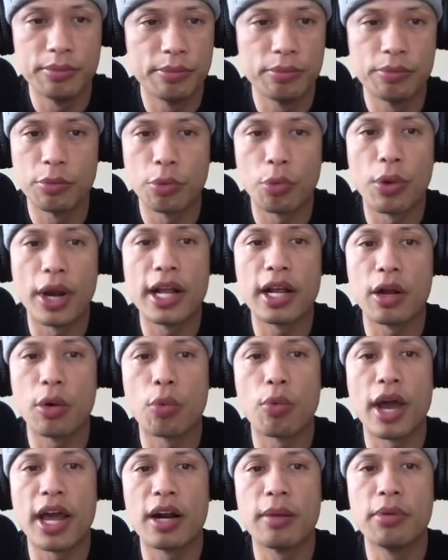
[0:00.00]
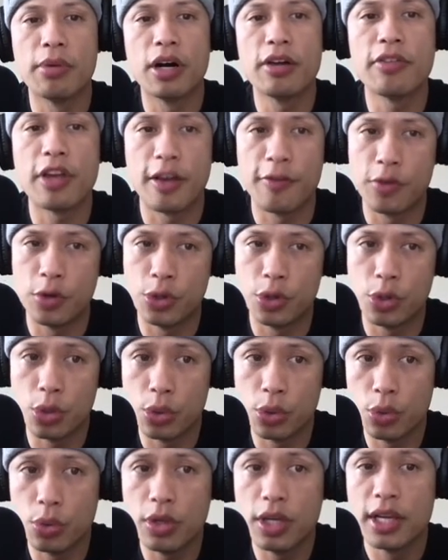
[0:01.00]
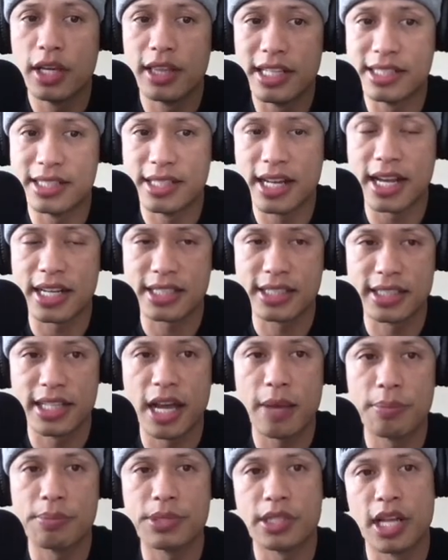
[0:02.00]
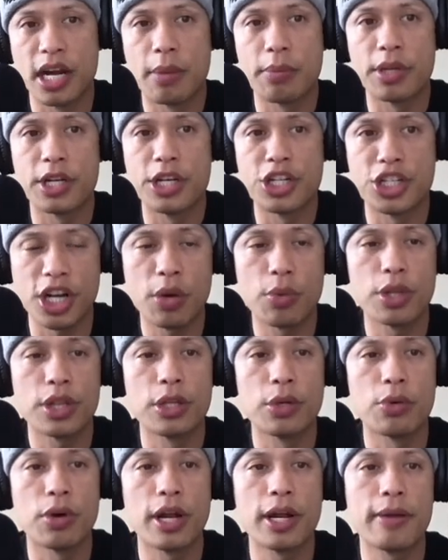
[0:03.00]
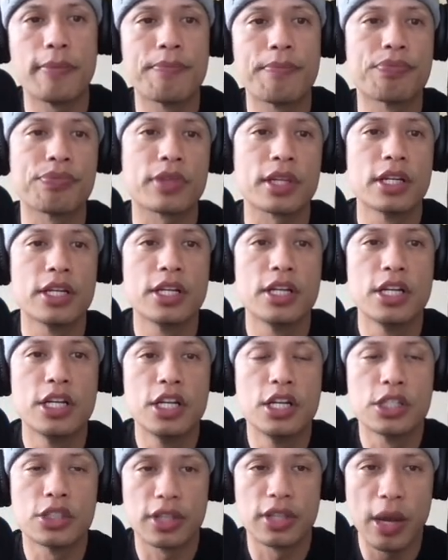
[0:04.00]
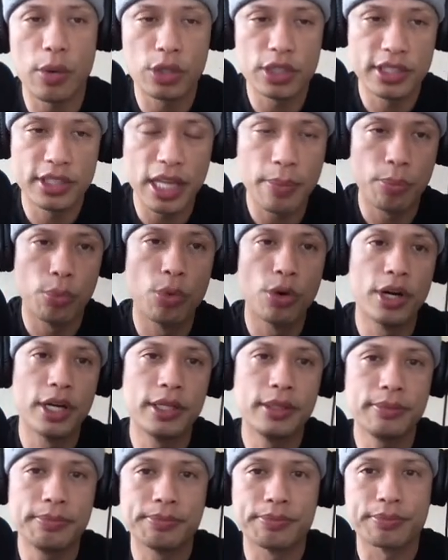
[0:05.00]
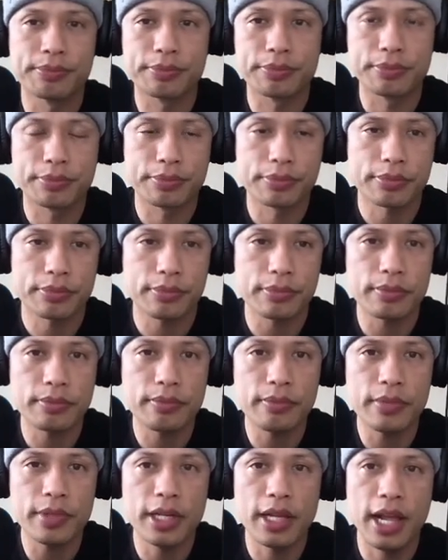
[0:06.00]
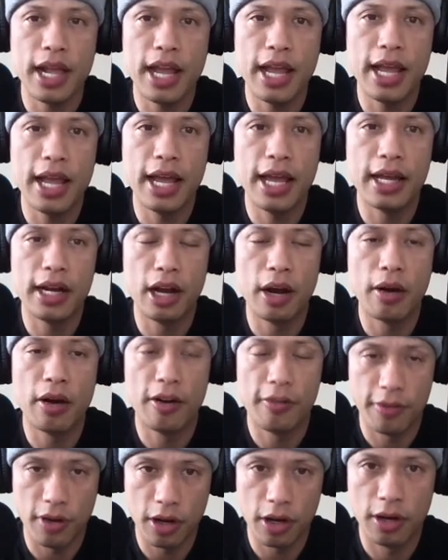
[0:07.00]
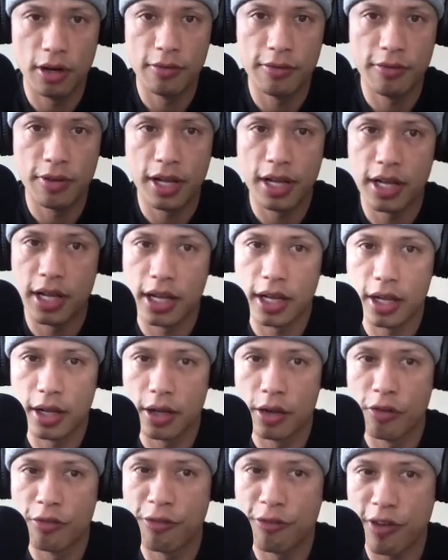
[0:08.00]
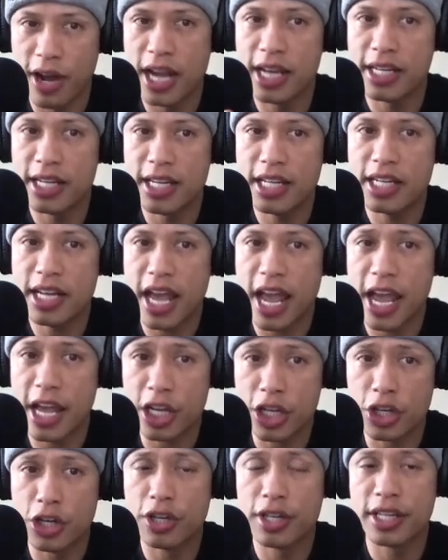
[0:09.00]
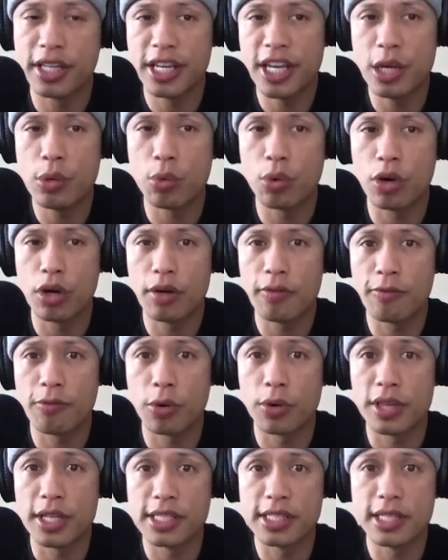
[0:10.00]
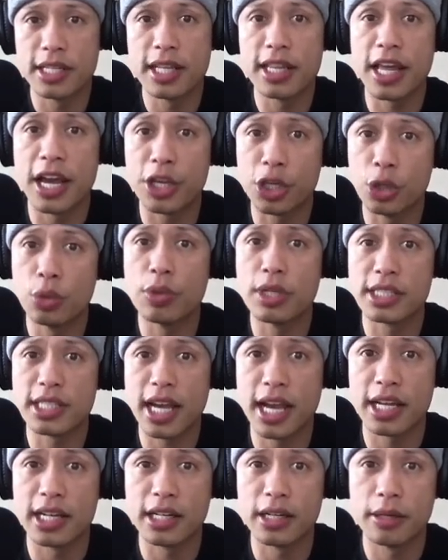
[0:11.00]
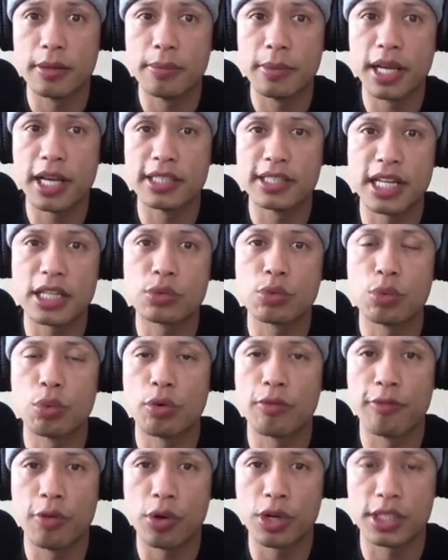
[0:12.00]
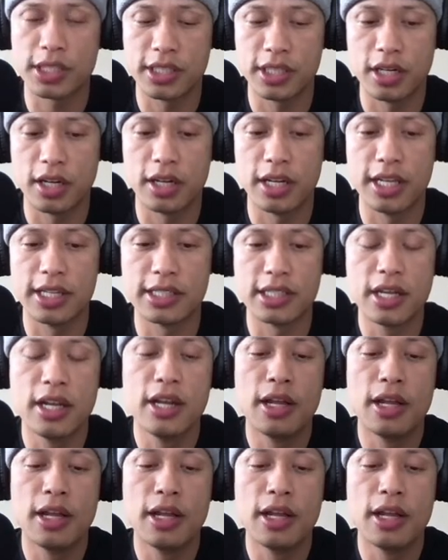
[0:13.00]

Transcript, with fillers: rank right above if you do these next steps that I'm going to share with you, right? So that was step one and of, of finding a good keyword for the city that you reside in, because that's what we're focusing on is